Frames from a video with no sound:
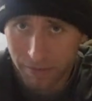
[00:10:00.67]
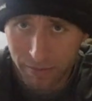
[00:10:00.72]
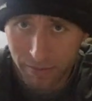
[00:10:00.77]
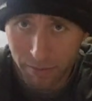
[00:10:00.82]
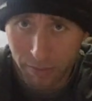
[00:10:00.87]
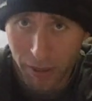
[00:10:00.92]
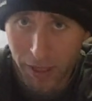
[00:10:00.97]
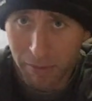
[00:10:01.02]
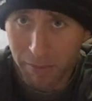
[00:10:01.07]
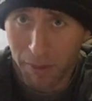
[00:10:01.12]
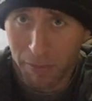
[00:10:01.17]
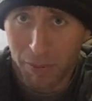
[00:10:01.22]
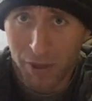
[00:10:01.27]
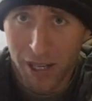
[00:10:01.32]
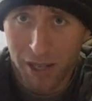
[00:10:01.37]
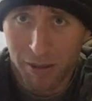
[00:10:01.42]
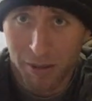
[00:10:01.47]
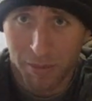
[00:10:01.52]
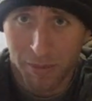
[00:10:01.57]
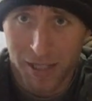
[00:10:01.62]
but my
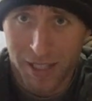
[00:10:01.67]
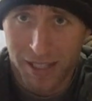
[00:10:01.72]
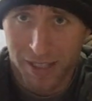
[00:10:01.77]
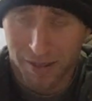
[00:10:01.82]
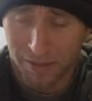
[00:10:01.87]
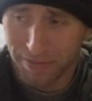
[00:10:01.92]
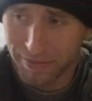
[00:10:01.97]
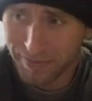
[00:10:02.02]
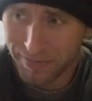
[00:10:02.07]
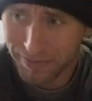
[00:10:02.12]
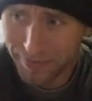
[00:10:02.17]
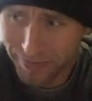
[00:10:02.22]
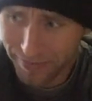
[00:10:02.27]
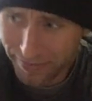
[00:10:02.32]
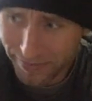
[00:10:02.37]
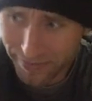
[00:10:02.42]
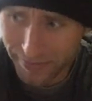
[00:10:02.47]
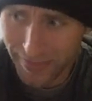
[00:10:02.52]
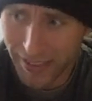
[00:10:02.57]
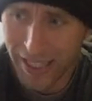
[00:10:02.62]
problem is
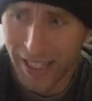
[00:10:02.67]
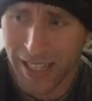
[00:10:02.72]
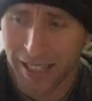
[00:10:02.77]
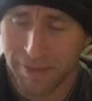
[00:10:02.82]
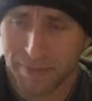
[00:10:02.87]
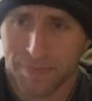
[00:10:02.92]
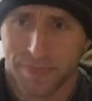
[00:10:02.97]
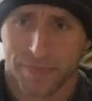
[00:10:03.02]
that